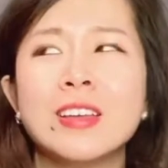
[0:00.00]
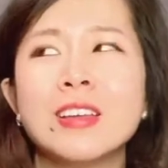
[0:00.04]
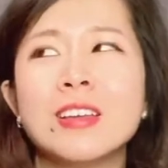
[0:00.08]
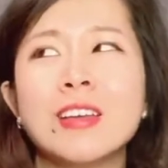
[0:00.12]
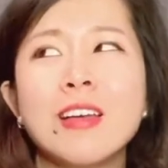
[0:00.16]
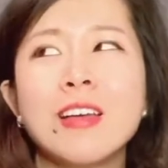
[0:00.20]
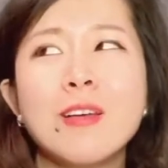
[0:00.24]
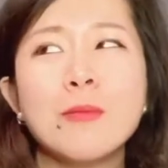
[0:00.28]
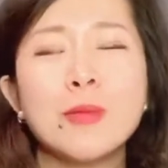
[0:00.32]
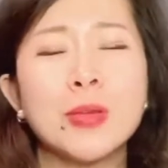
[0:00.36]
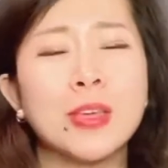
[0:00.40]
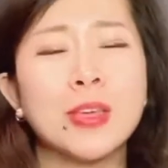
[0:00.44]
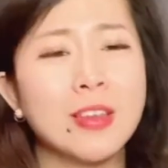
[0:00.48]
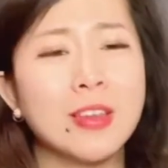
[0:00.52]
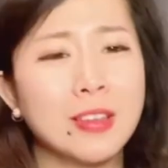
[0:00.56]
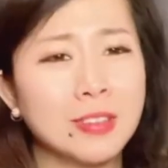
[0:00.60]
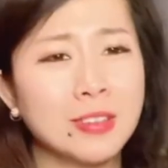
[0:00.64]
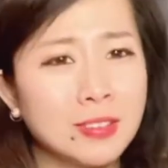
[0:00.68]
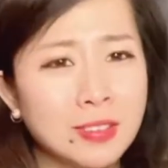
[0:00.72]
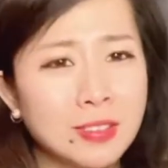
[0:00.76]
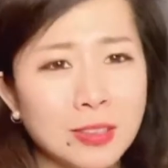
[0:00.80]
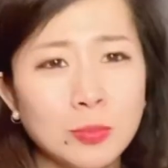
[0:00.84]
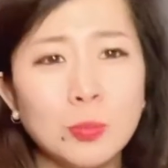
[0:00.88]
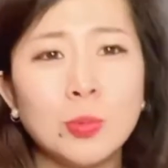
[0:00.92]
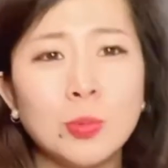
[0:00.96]
because
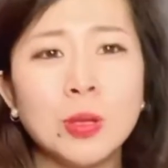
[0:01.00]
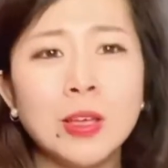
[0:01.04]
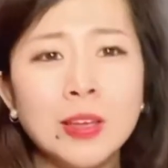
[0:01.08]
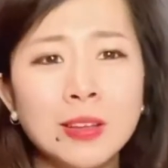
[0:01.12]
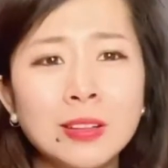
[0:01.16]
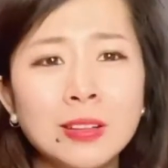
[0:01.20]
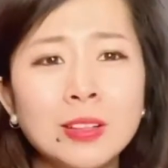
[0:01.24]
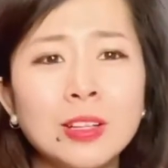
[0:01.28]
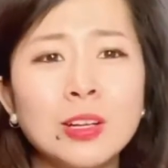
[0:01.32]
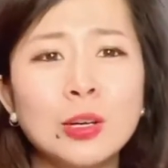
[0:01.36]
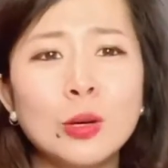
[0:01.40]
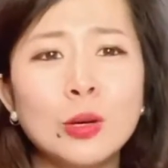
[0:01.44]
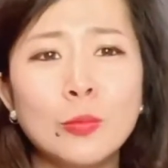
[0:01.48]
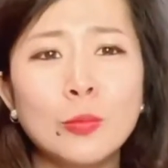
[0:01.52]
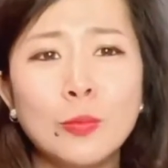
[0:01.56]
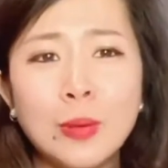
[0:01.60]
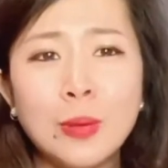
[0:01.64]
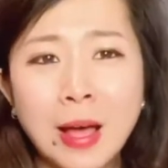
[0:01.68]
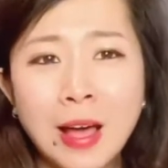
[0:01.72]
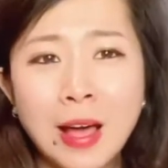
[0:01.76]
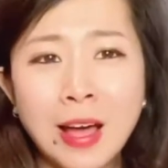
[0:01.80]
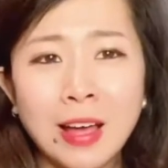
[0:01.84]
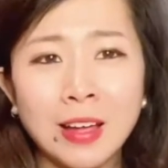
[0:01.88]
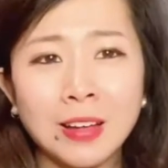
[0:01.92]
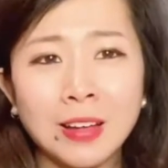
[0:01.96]
the pillow
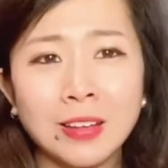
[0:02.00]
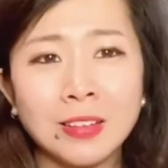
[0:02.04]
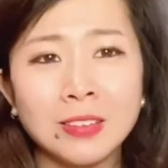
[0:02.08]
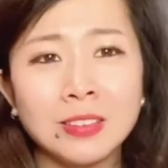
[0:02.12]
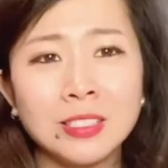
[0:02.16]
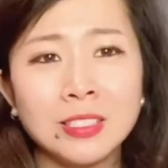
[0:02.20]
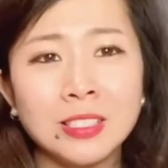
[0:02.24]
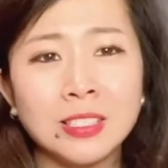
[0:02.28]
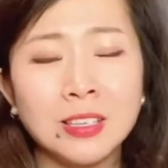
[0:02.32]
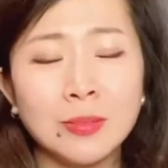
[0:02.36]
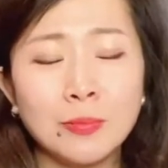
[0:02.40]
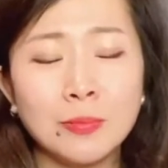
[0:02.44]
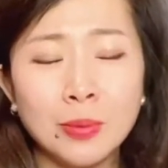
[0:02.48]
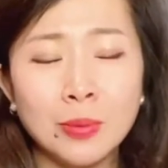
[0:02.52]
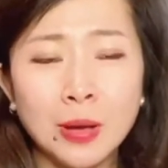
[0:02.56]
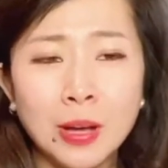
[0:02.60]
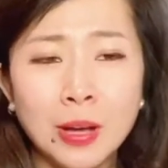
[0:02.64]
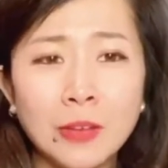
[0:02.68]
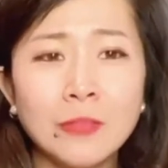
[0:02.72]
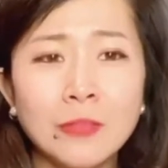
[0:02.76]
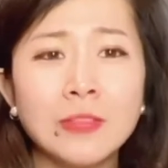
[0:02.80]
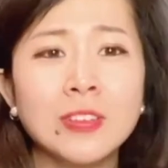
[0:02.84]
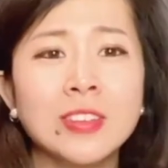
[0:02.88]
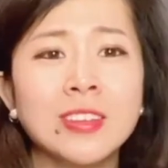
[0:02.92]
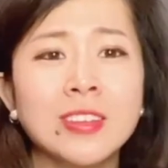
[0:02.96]
bag, the
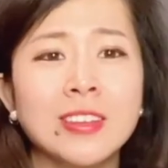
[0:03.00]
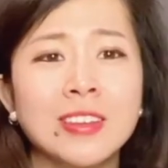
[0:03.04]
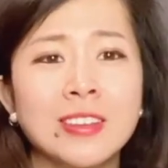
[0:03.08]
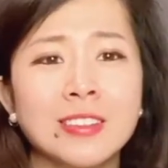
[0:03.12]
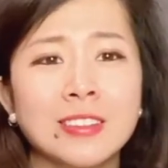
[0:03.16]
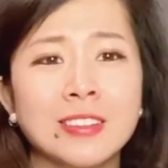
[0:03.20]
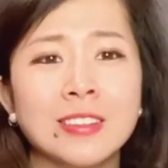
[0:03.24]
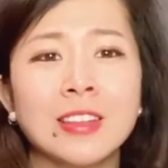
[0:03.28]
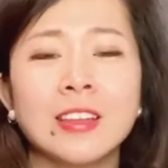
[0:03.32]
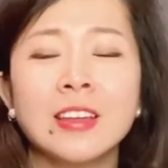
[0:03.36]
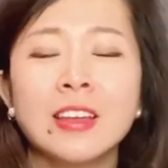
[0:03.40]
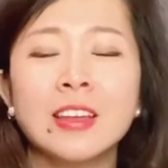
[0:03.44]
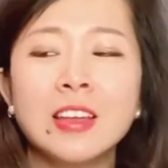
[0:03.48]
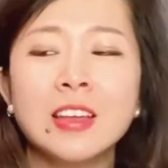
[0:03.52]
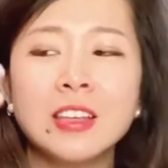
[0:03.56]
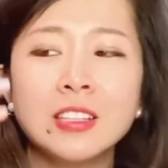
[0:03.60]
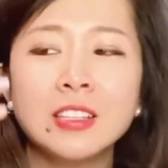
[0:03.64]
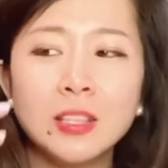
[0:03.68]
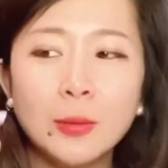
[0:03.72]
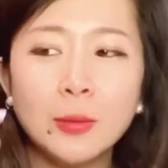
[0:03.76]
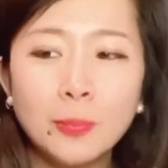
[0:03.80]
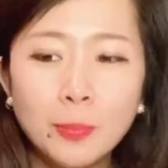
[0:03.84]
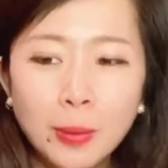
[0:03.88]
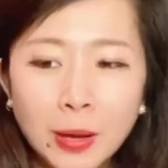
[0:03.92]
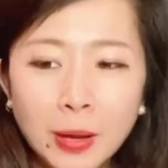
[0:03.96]
puffiness,
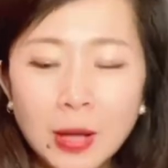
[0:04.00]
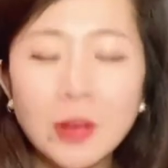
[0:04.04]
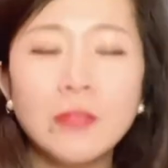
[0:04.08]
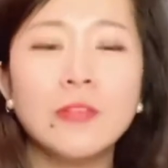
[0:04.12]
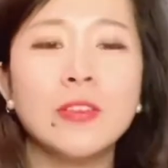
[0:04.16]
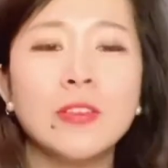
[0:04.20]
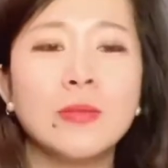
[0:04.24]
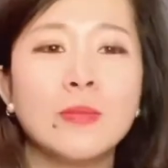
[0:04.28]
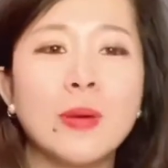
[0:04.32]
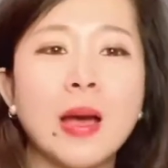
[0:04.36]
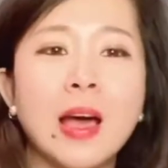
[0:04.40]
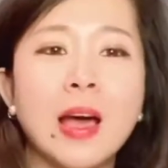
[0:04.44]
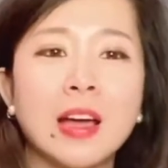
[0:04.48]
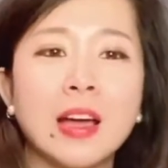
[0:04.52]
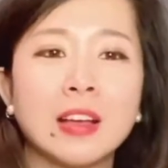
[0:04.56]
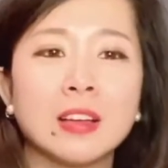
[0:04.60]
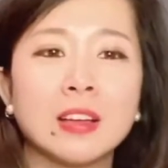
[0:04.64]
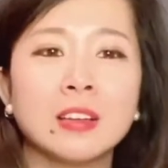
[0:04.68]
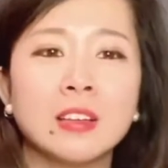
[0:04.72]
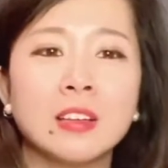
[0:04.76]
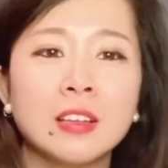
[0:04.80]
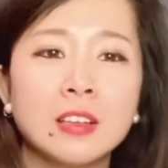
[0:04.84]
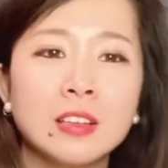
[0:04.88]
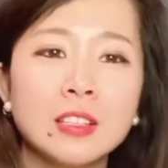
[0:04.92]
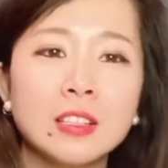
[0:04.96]
the puffy bag
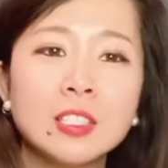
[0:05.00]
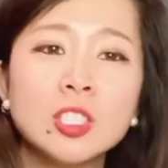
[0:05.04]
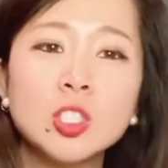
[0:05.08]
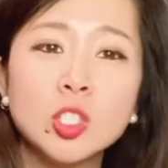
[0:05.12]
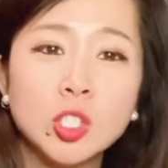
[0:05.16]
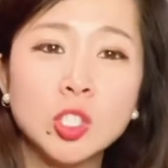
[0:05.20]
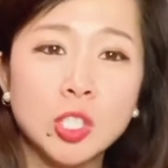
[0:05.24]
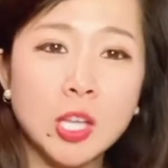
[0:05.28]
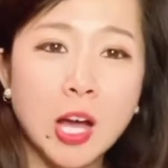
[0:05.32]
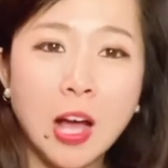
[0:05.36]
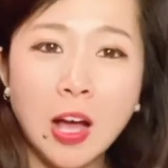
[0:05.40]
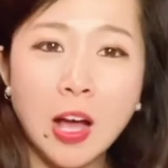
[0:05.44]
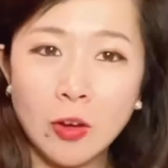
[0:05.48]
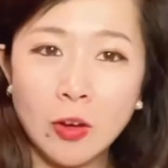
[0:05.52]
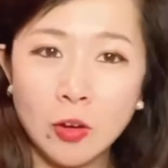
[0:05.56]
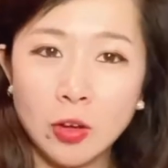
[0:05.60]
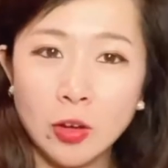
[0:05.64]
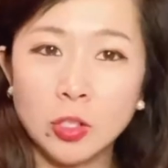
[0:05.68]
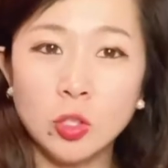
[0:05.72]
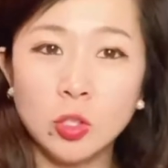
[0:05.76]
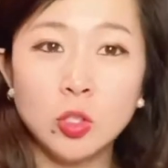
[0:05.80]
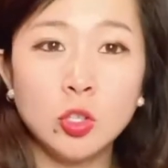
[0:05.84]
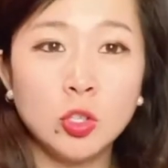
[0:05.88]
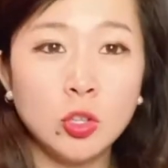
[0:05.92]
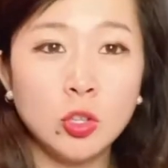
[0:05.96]
style
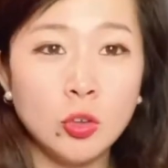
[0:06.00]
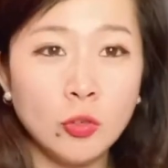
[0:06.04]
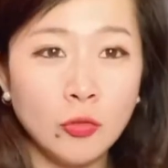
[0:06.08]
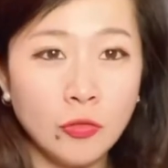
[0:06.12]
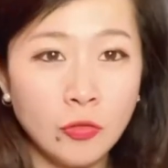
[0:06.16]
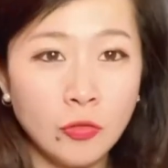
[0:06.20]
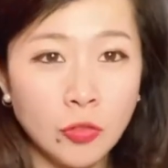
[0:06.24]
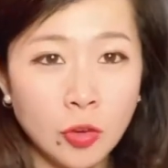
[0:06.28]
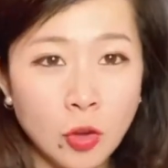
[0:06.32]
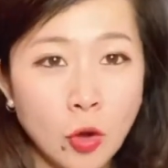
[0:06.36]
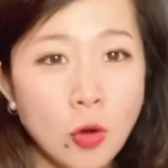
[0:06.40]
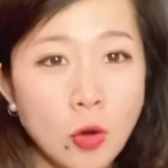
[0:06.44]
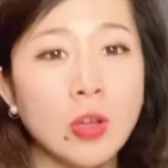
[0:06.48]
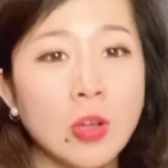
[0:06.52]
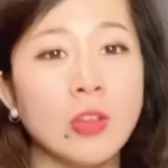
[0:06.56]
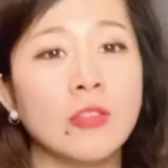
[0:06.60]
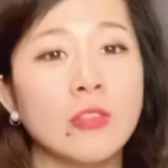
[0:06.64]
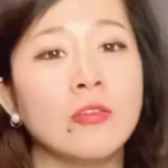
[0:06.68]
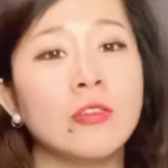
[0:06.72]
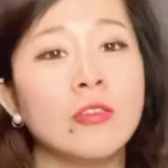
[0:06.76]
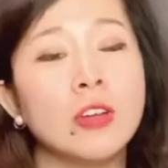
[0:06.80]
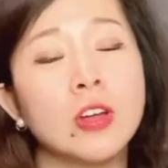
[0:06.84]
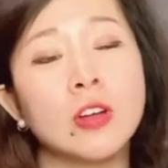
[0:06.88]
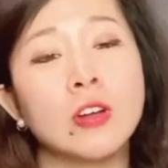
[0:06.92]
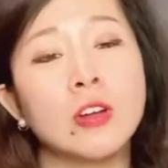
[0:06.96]
is still going
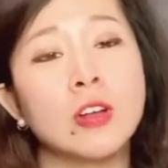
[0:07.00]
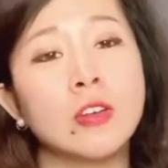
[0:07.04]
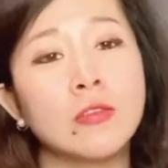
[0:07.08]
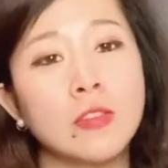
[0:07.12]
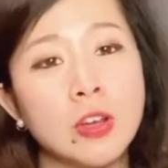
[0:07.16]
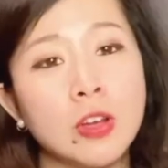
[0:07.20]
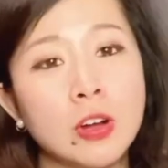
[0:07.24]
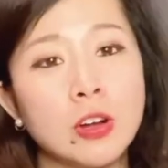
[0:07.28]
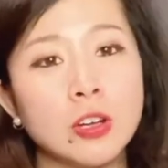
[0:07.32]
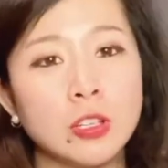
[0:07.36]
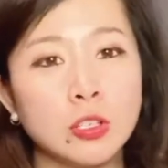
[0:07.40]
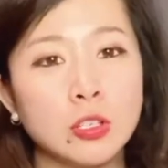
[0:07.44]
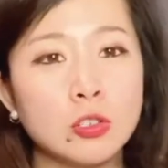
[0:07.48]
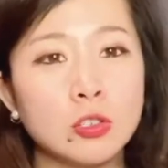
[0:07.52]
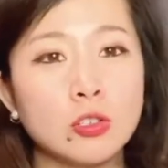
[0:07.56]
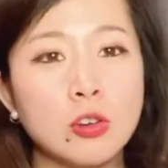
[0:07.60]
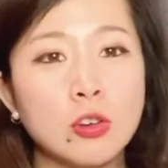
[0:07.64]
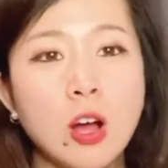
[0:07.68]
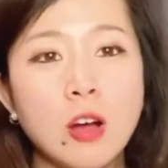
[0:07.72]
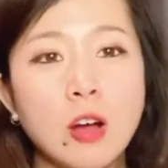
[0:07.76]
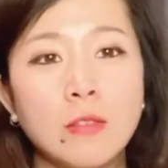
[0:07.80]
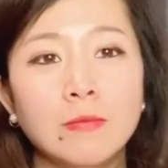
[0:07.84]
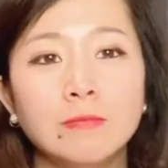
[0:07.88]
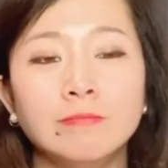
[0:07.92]
very, very strong.